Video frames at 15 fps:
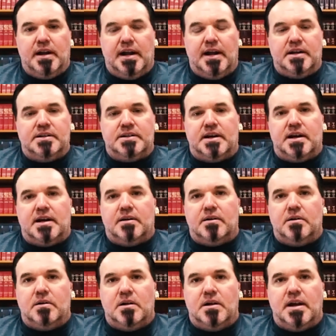And
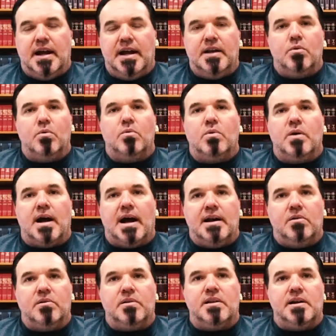
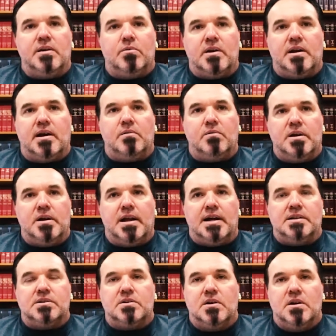what I
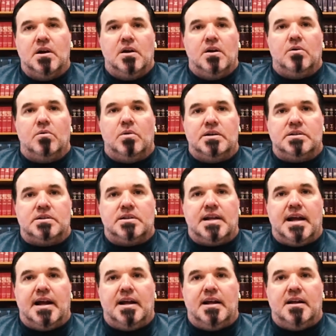realized was
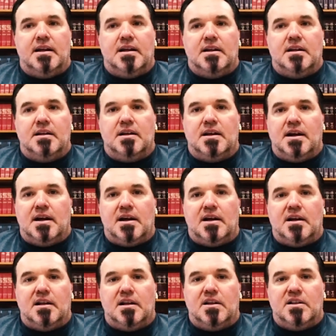that
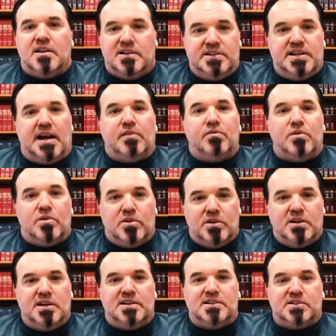the devil
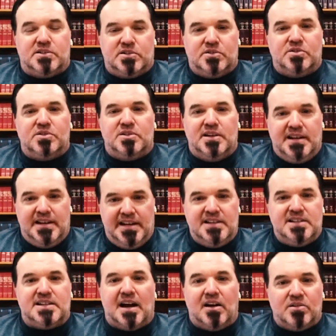
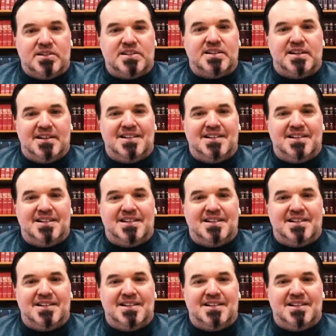he's out to